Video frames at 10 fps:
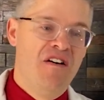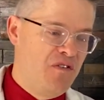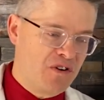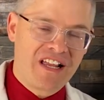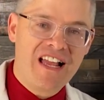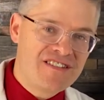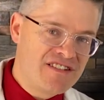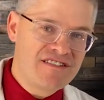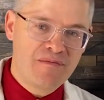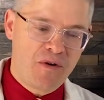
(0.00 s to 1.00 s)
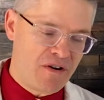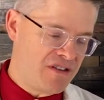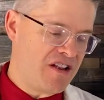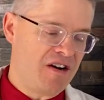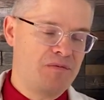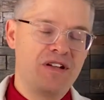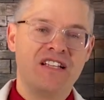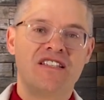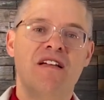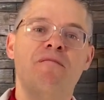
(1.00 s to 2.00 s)
for cancer support
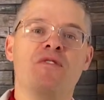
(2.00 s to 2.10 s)
therapies,